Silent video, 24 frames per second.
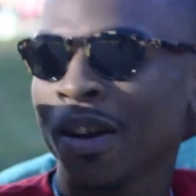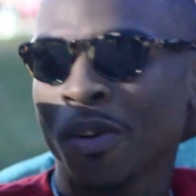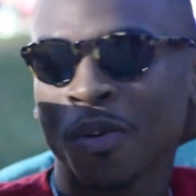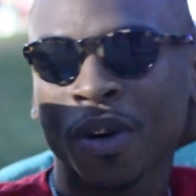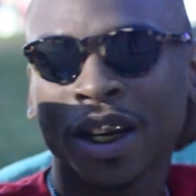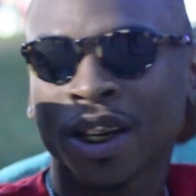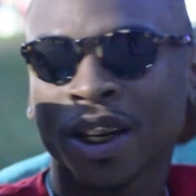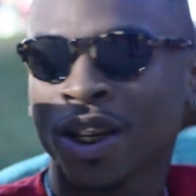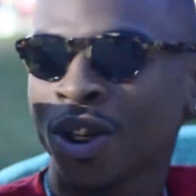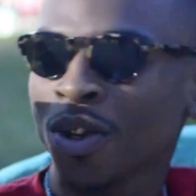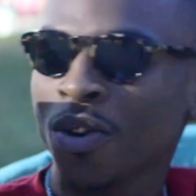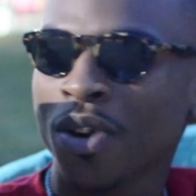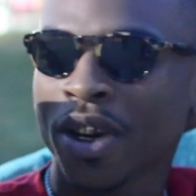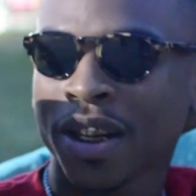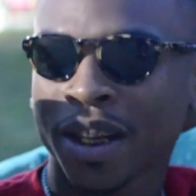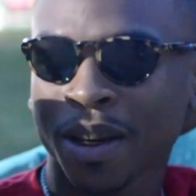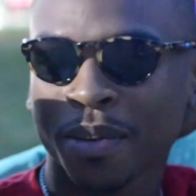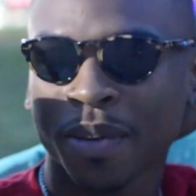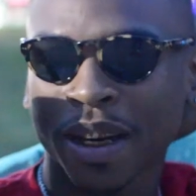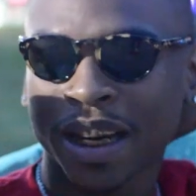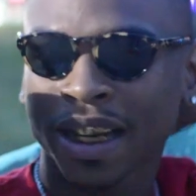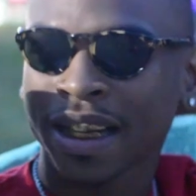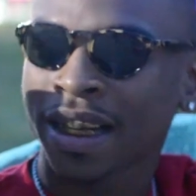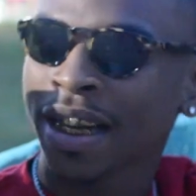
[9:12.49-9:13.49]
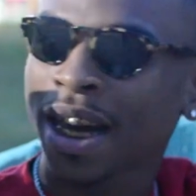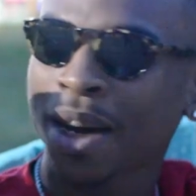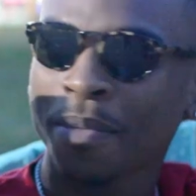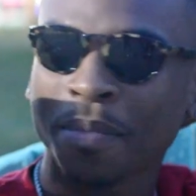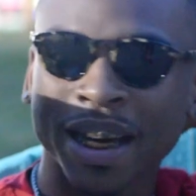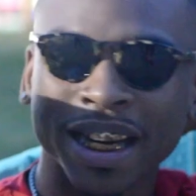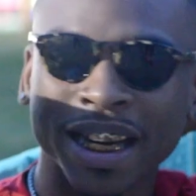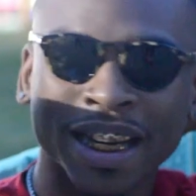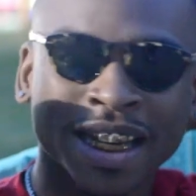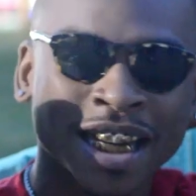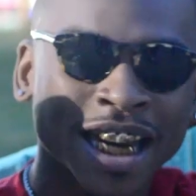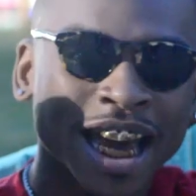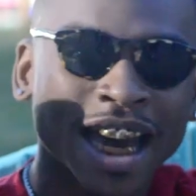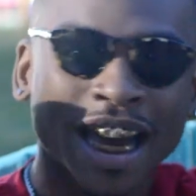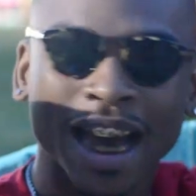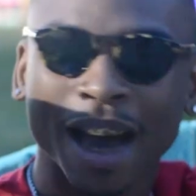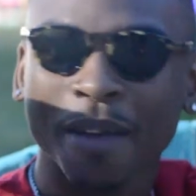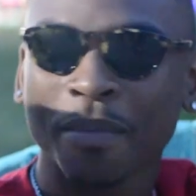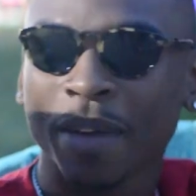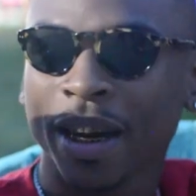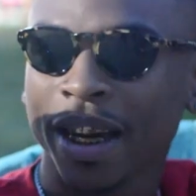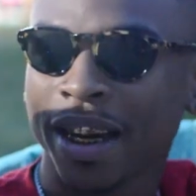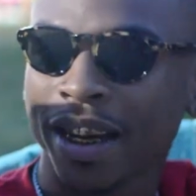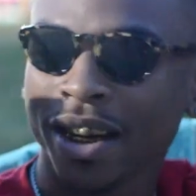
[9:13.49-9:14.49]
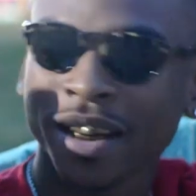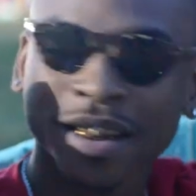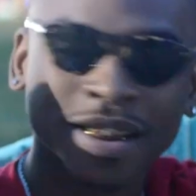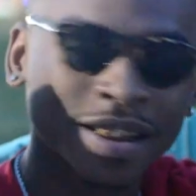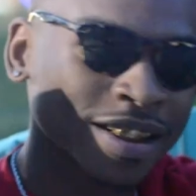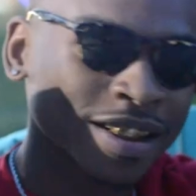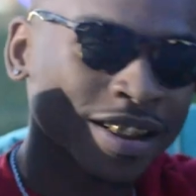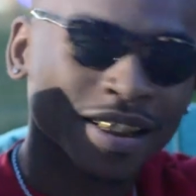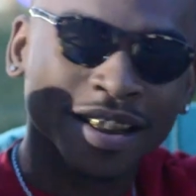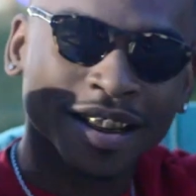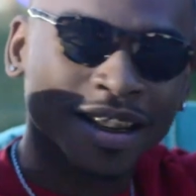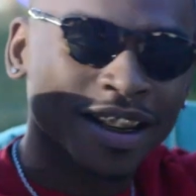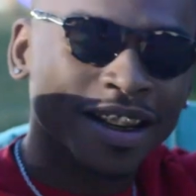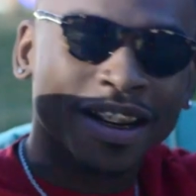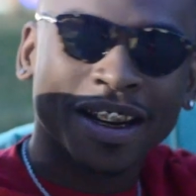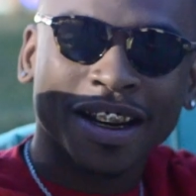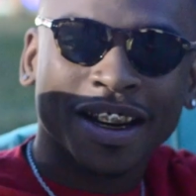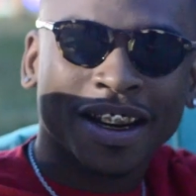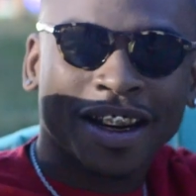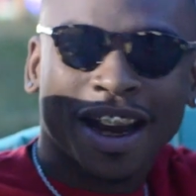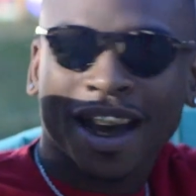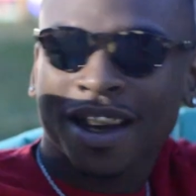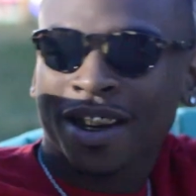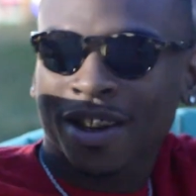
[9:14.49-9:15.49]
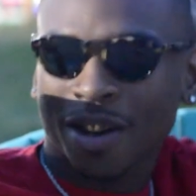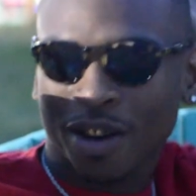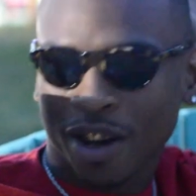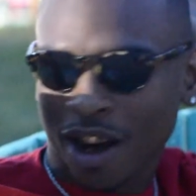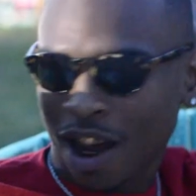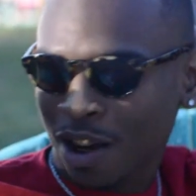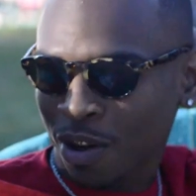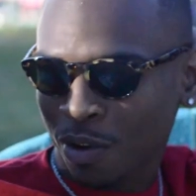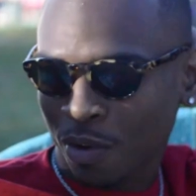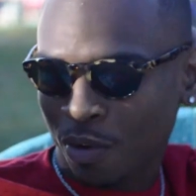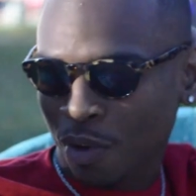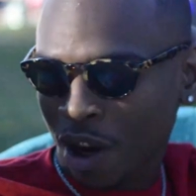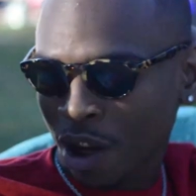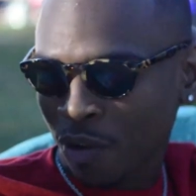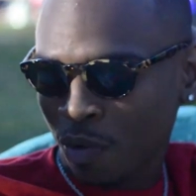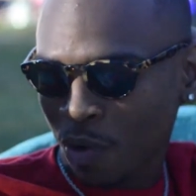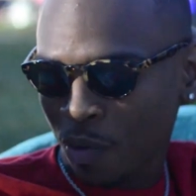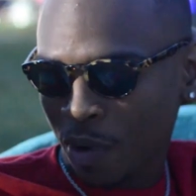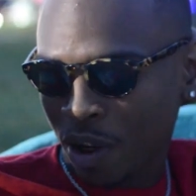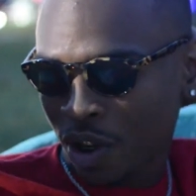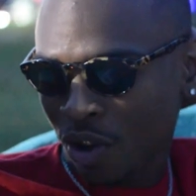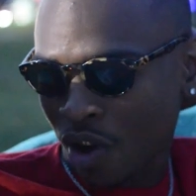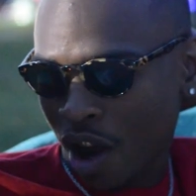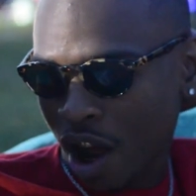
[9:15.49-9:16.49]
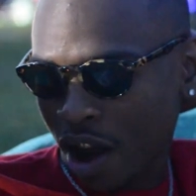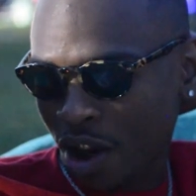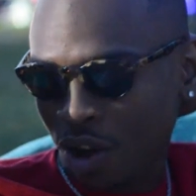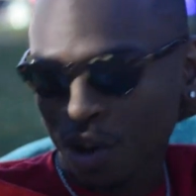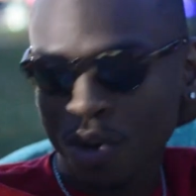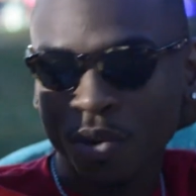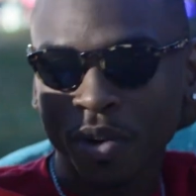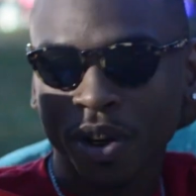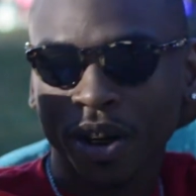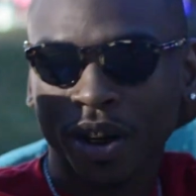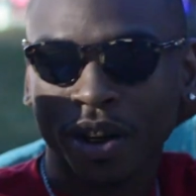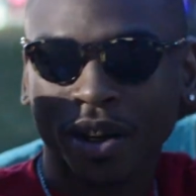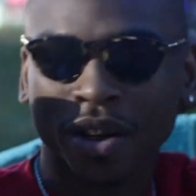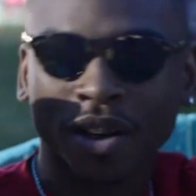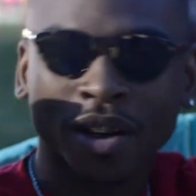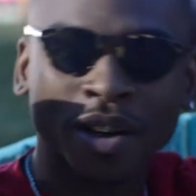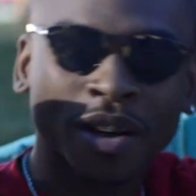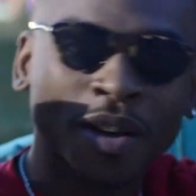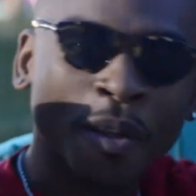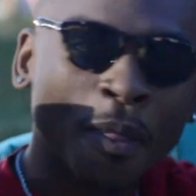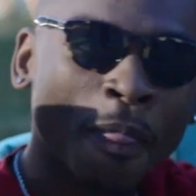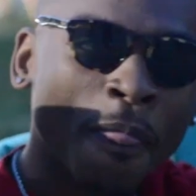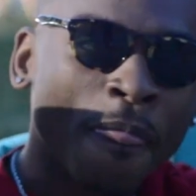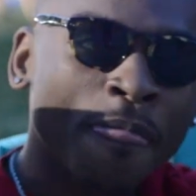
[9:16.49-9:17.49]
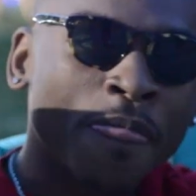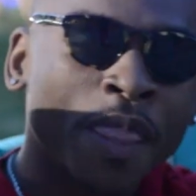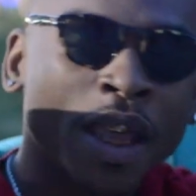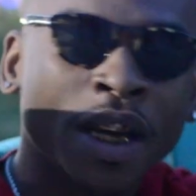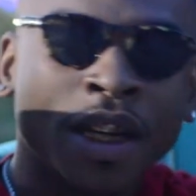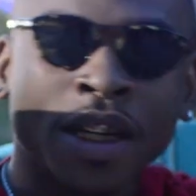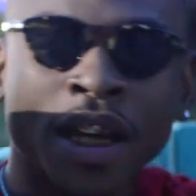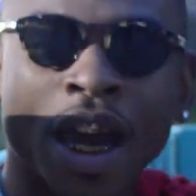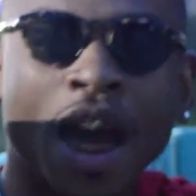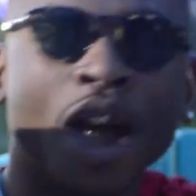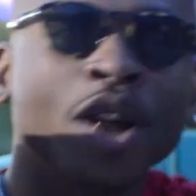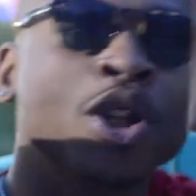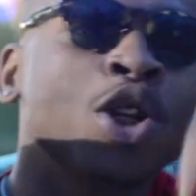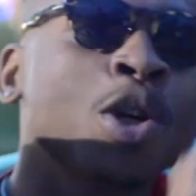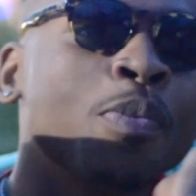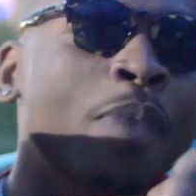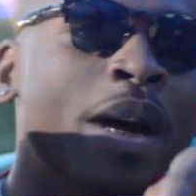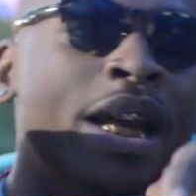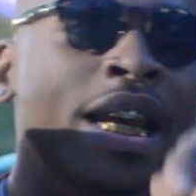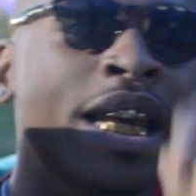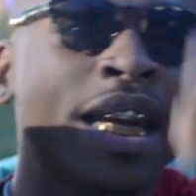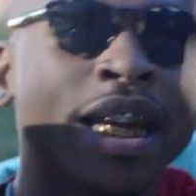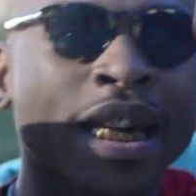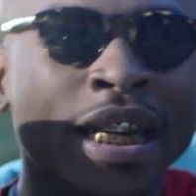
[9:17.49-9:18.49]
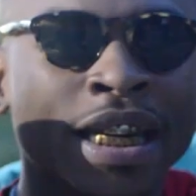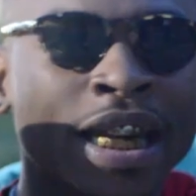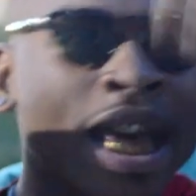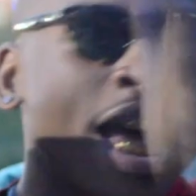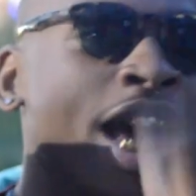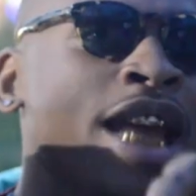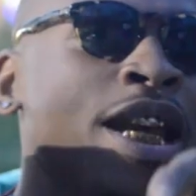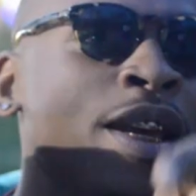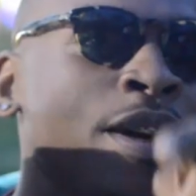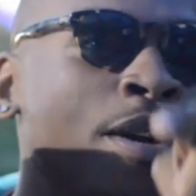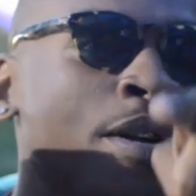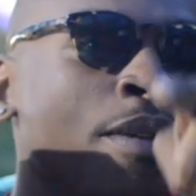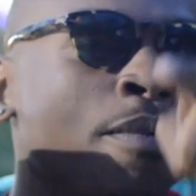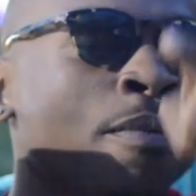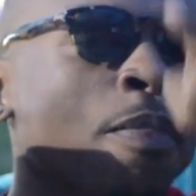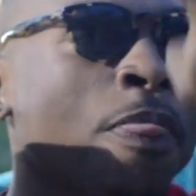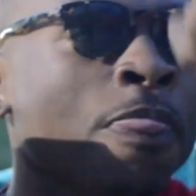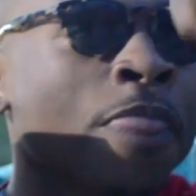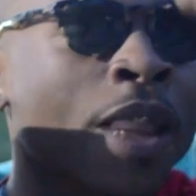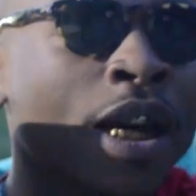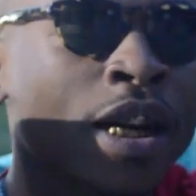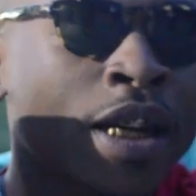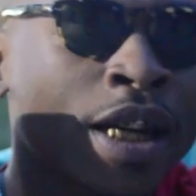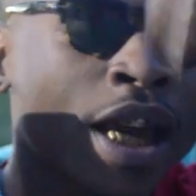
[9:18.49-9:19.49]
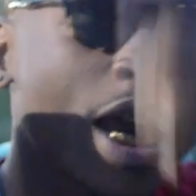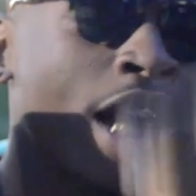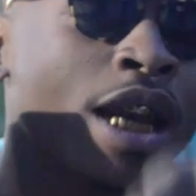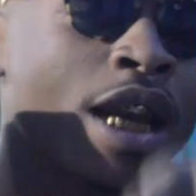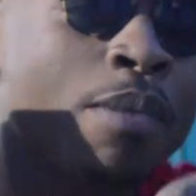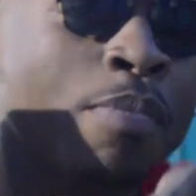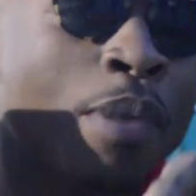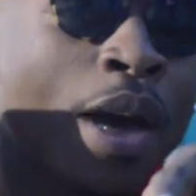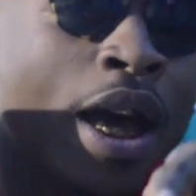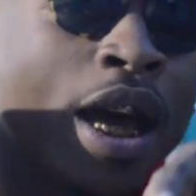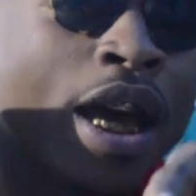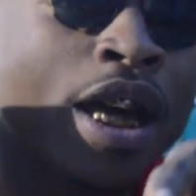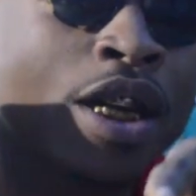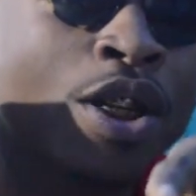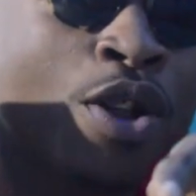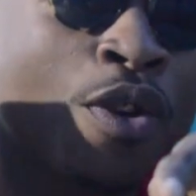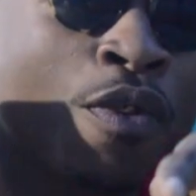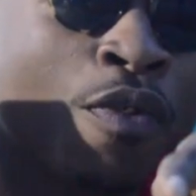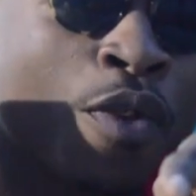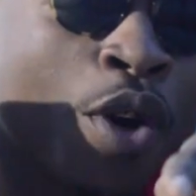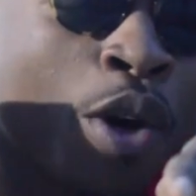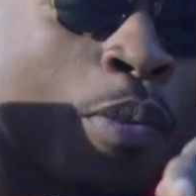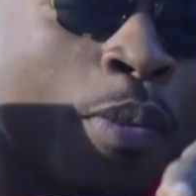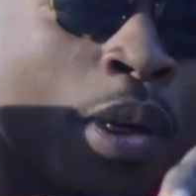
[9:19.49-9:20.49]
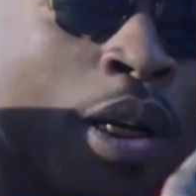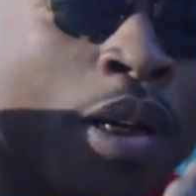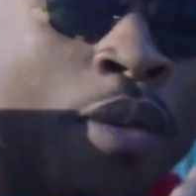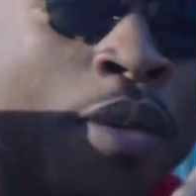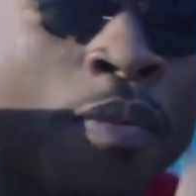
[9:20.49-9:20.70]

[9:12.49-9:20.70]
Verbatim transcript: As soon as some niggas cut me a check, I mean, that's that's that's what we try to do with it. Yeah. Shout out to my nigga Danny, Danny Bands, you feel me?